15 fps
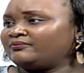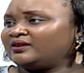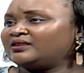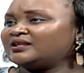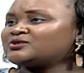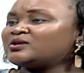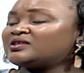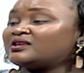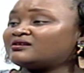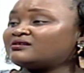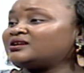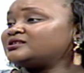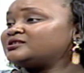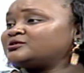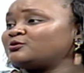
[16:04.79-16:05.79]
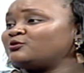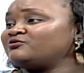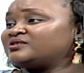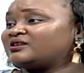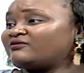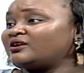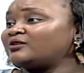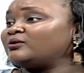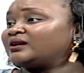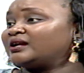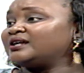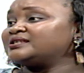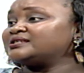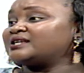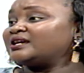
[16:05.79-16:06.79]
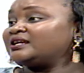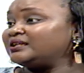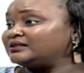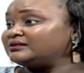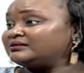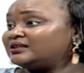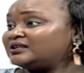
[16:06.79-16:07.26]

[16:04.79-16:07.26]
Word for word: and that's why the rates of cervical cancer in